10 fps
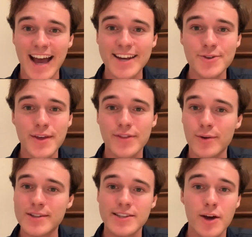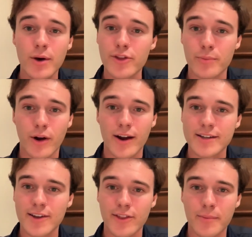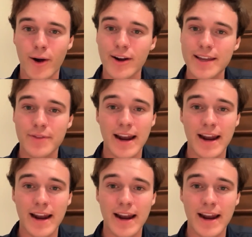I knew that there was no other product on the market